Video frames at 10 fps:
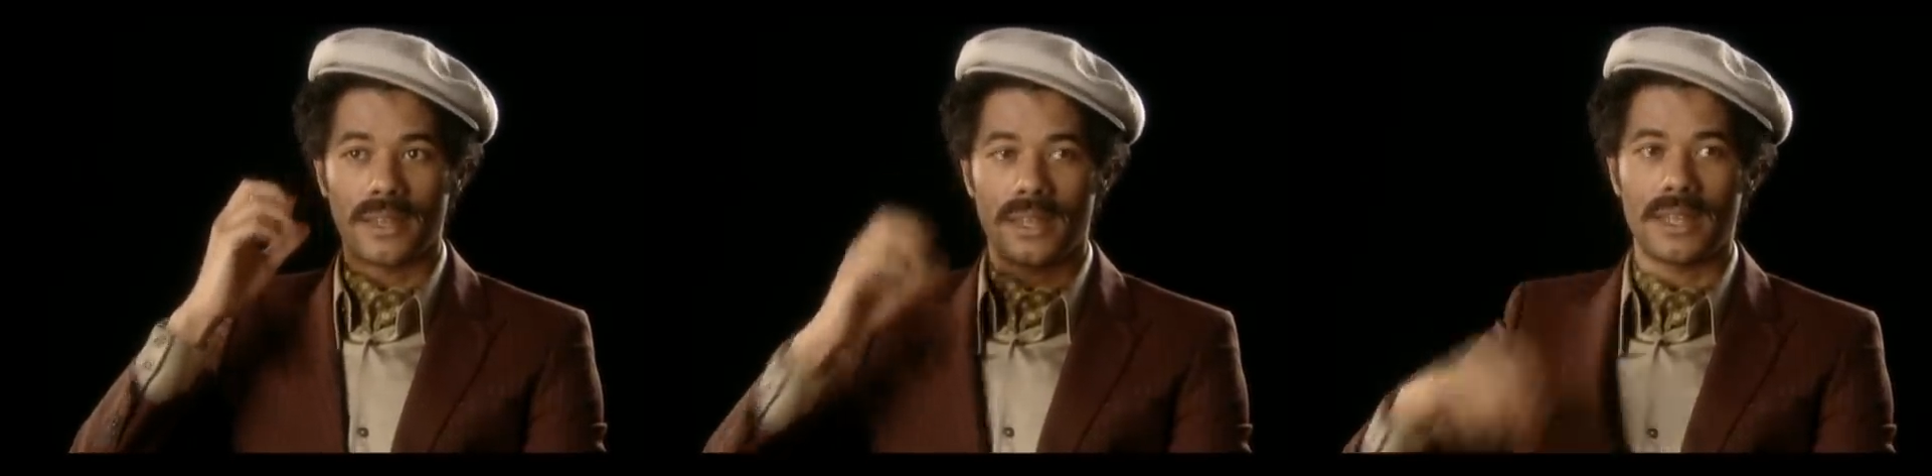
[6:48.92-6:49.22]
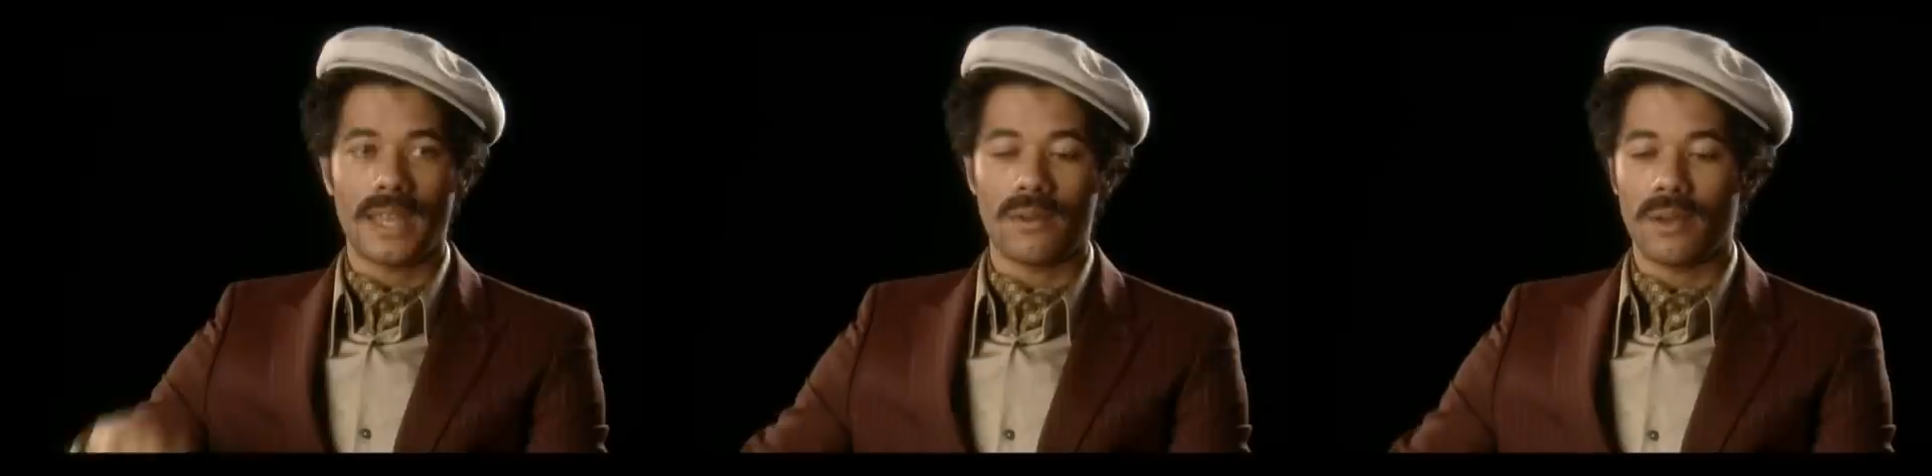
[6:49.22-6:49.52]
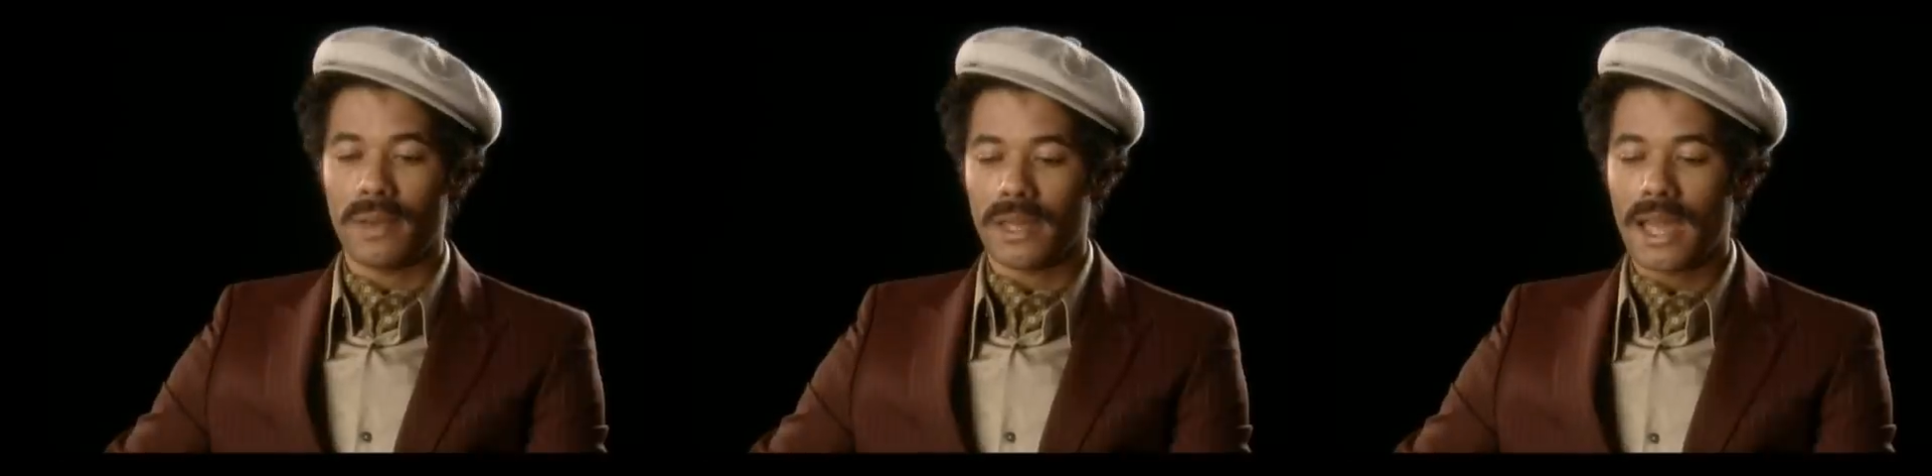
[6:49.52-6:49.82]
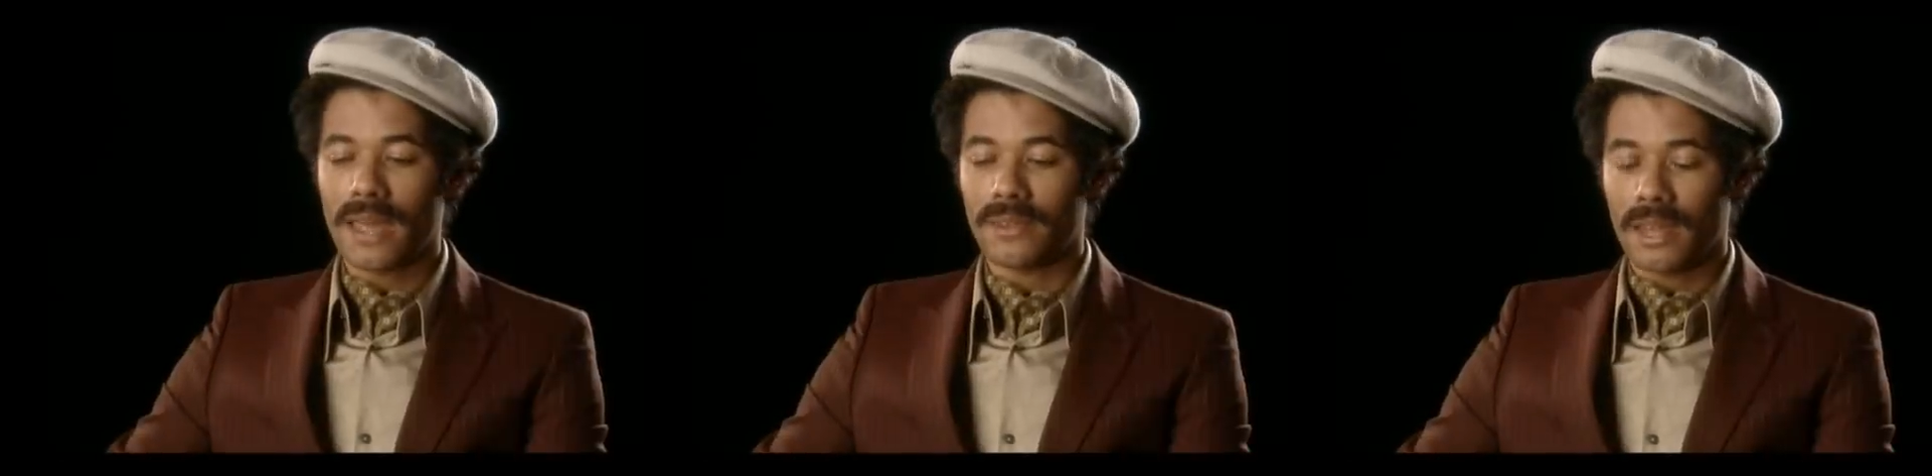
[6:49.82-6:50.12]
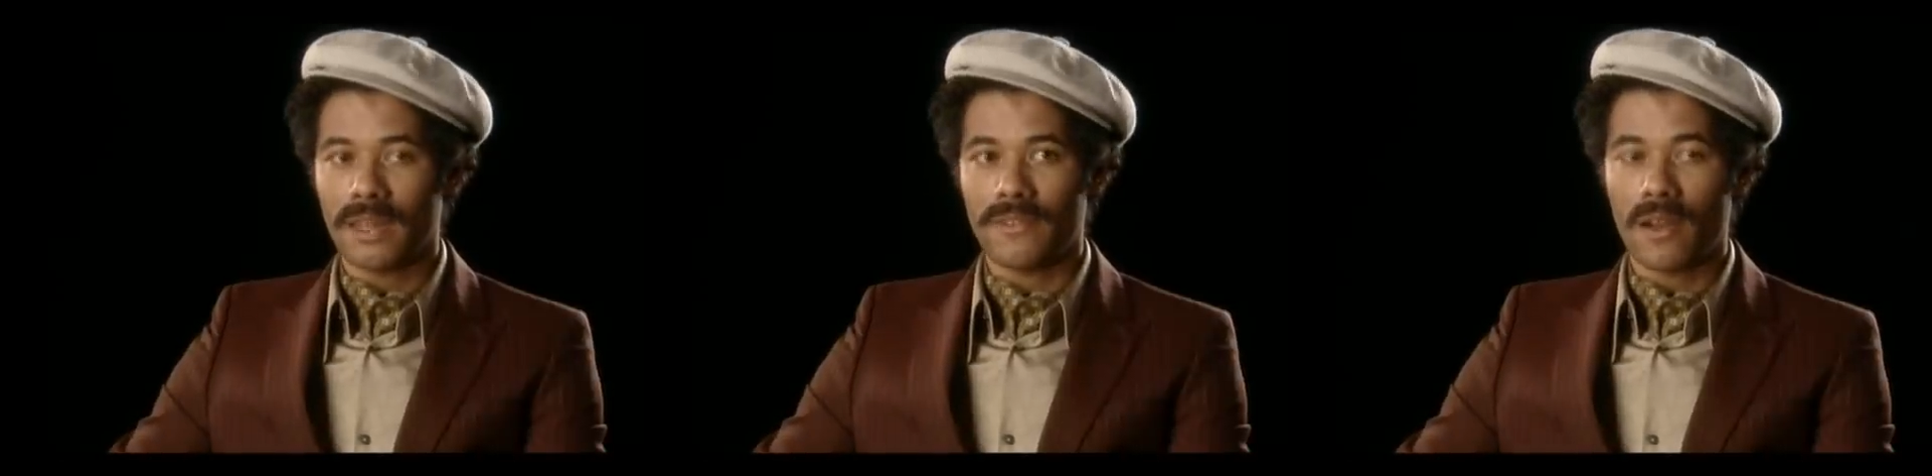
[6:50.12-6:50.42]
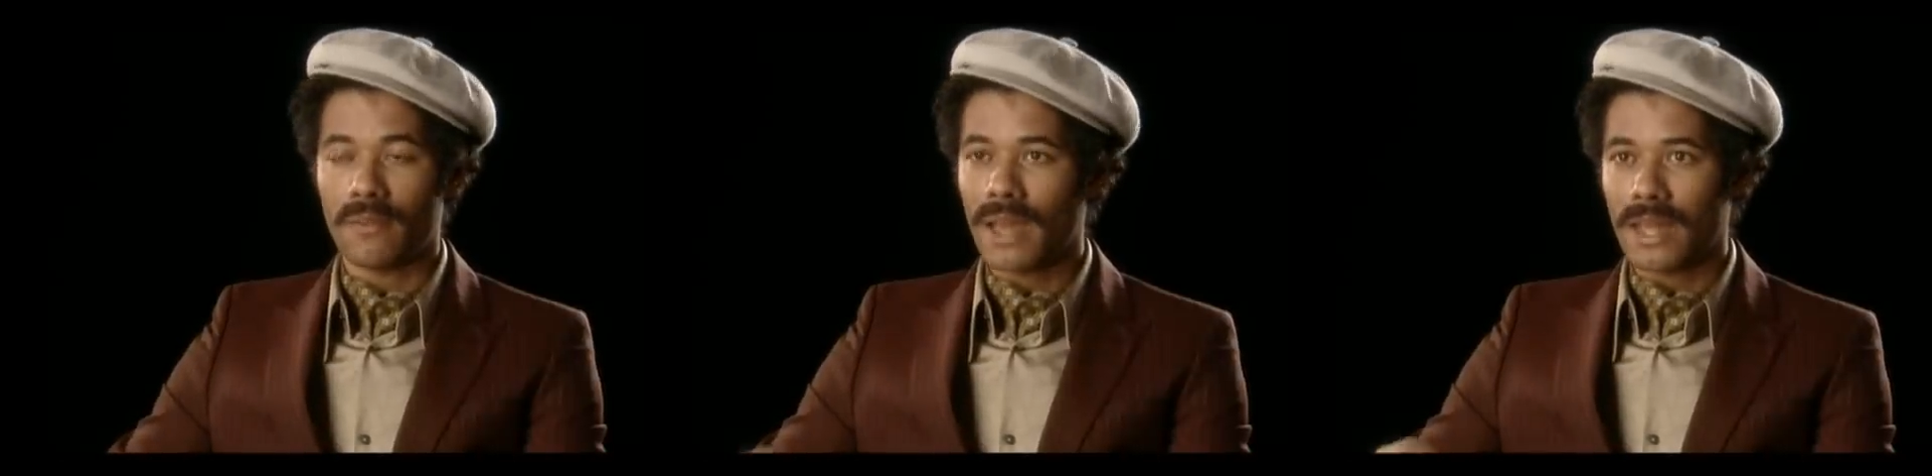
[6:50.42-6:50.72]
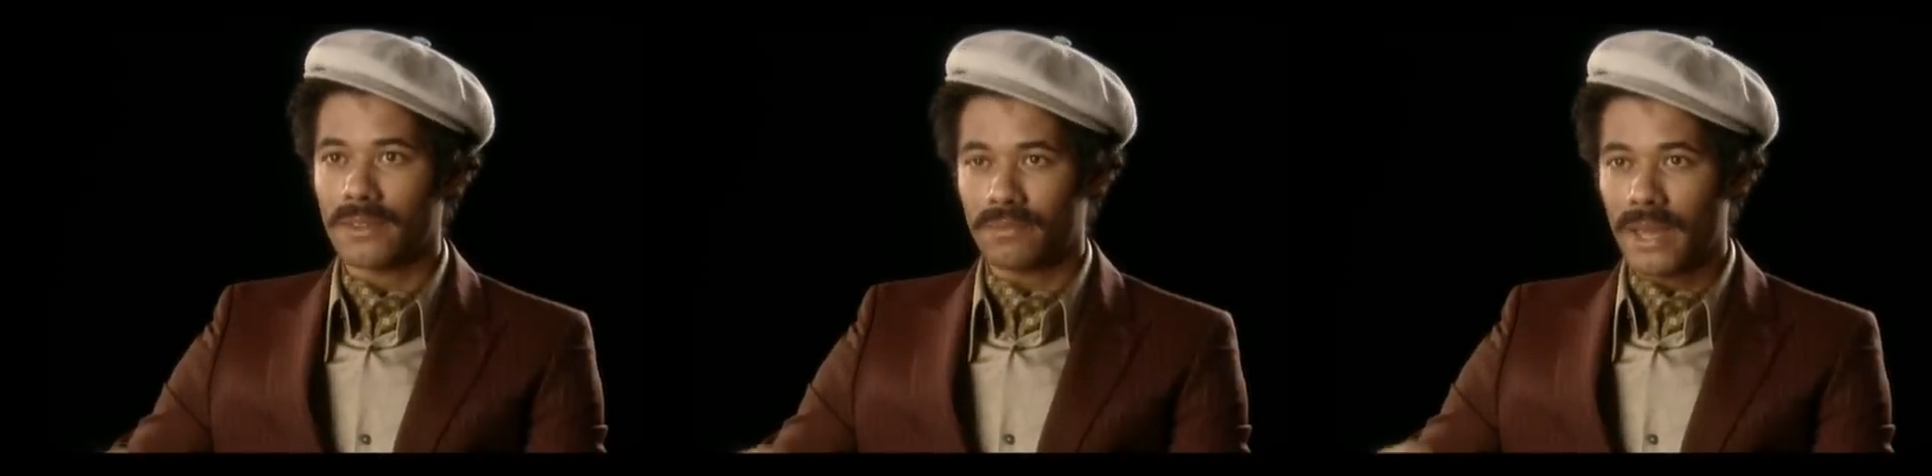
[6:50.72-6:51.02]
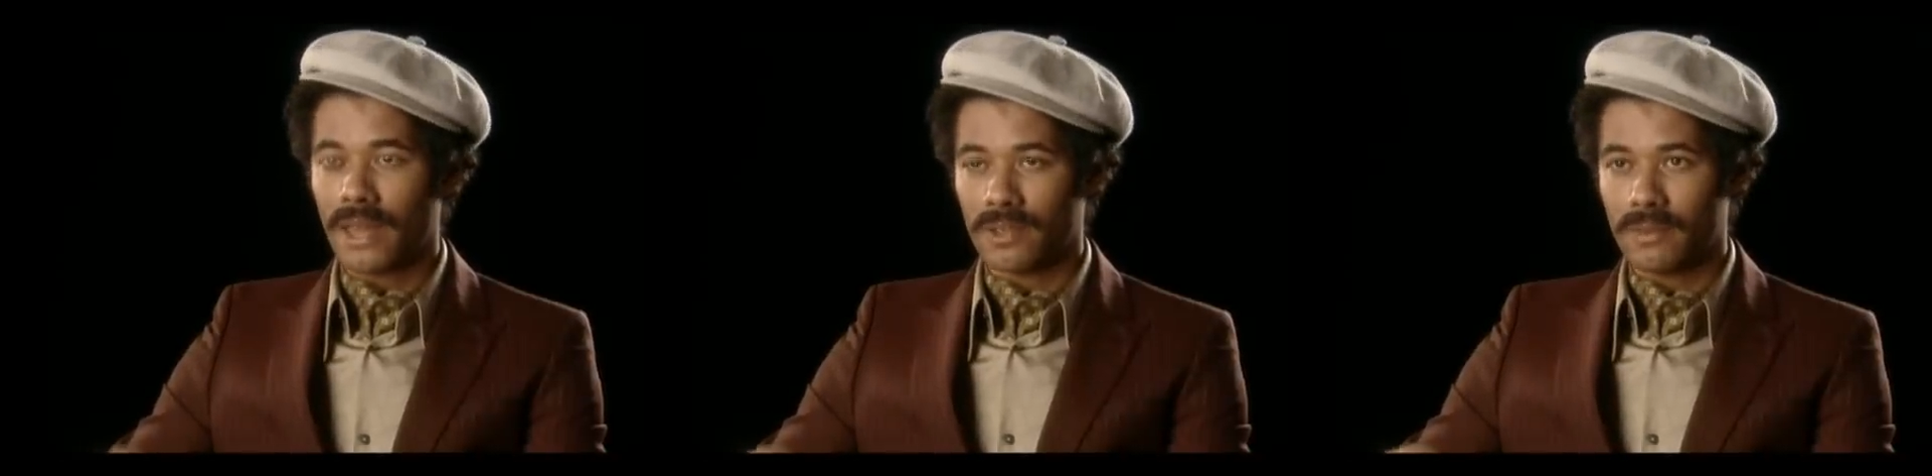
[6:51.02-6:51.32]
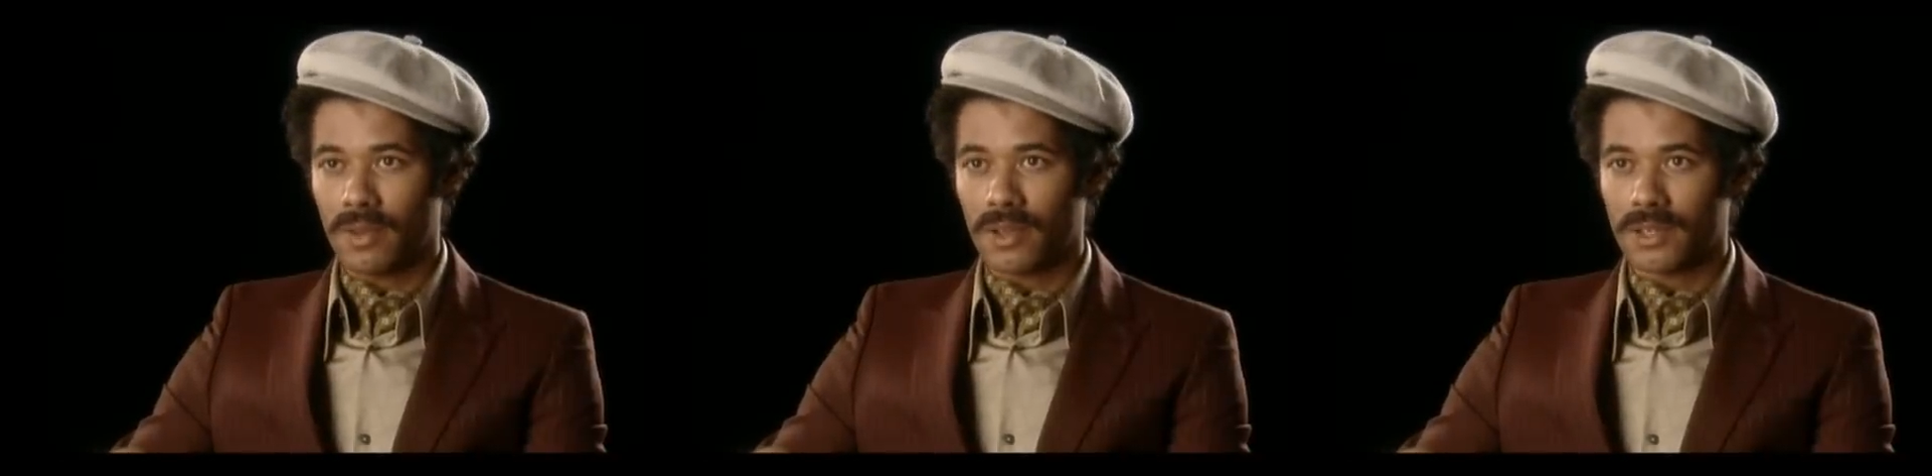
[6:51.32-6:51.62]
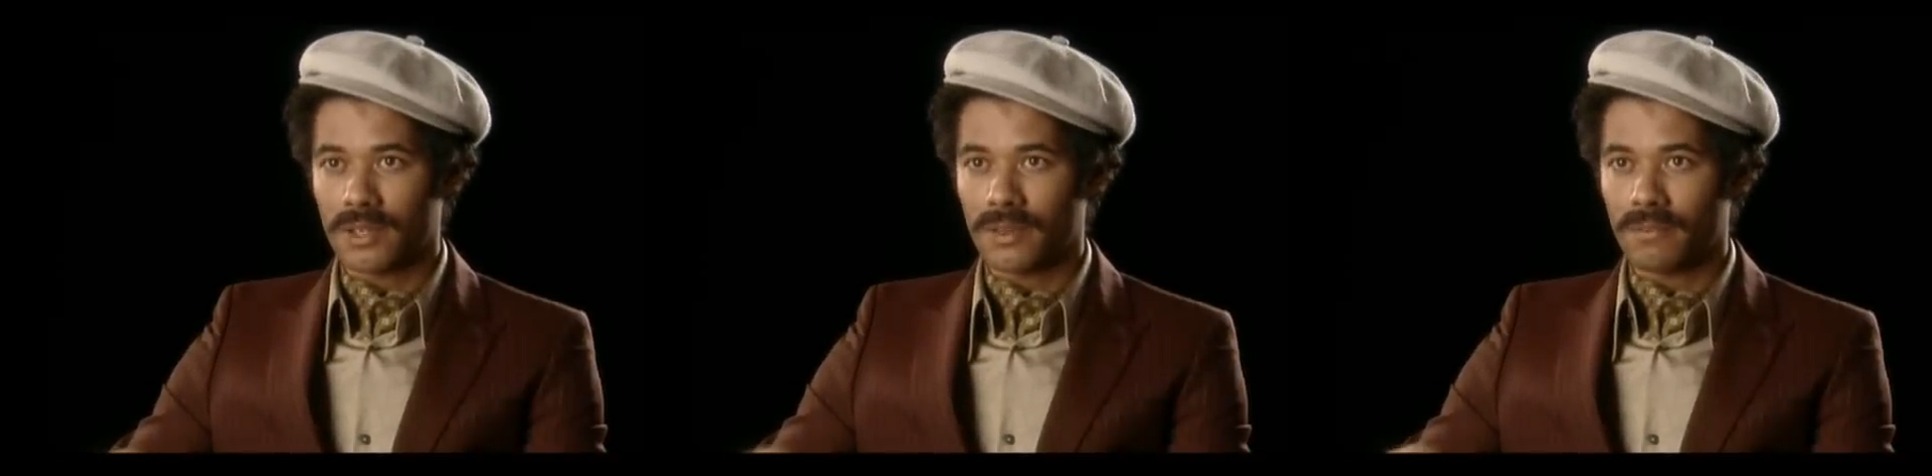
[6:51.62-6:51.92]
is how I pick it up if I'm at Beelzebub's,